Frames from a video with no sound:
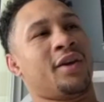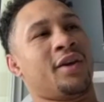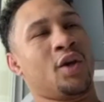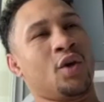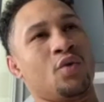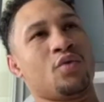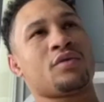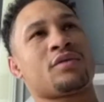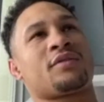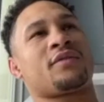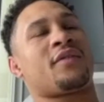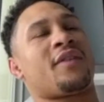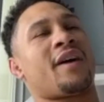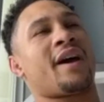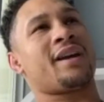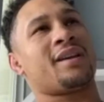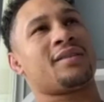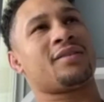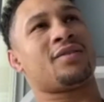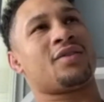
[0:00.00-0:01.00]
huge
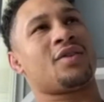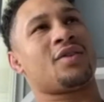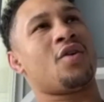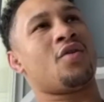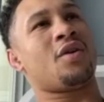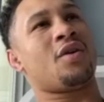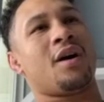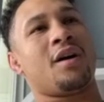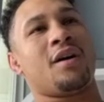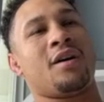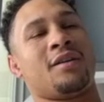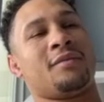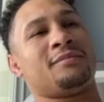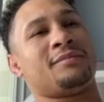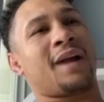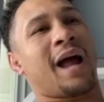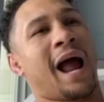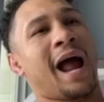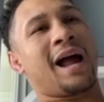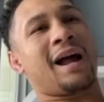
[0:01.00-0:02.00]
fight. You know, um,
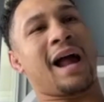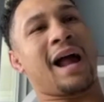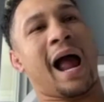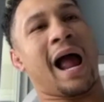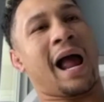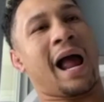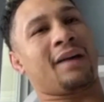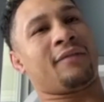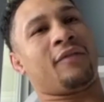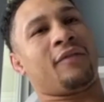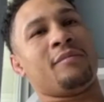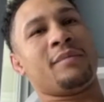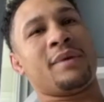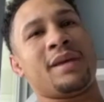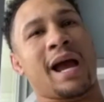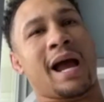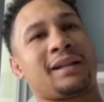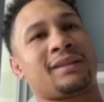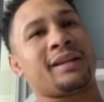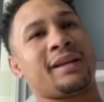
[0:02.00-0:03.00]
I for
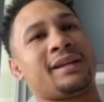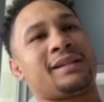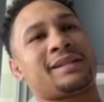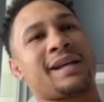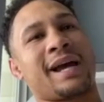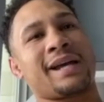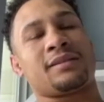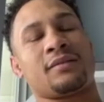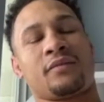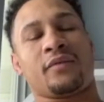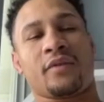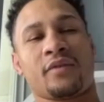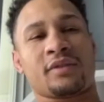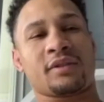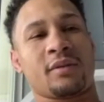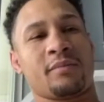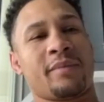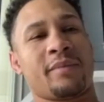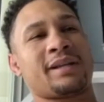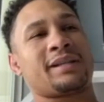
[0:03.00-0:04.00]
me, I think Tyson Fury is
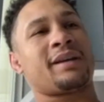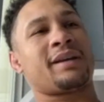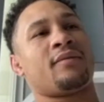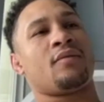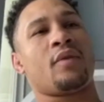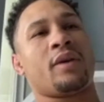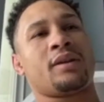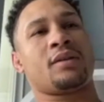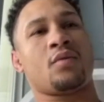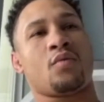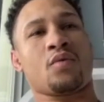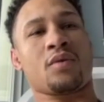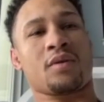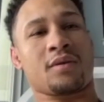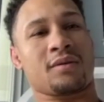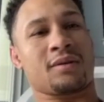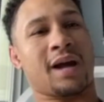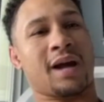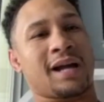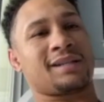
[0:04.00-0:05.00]
the best heavyweight in the
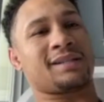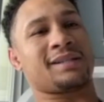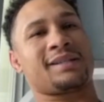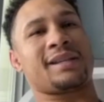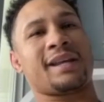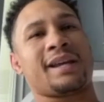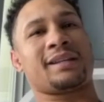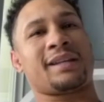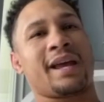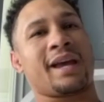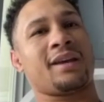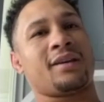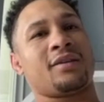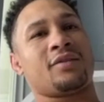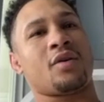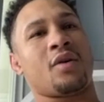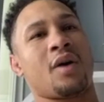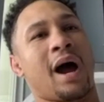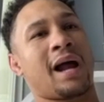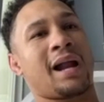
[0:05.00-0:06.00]
world. I just think that. You
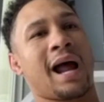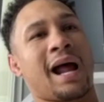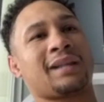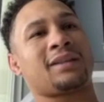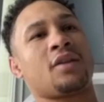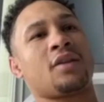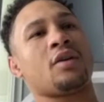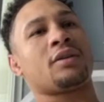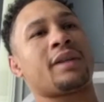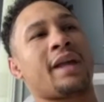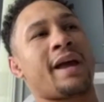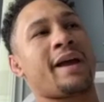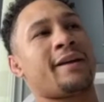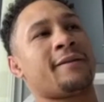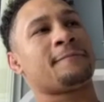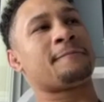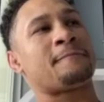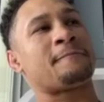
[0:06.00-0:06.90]
know, I, I thought that.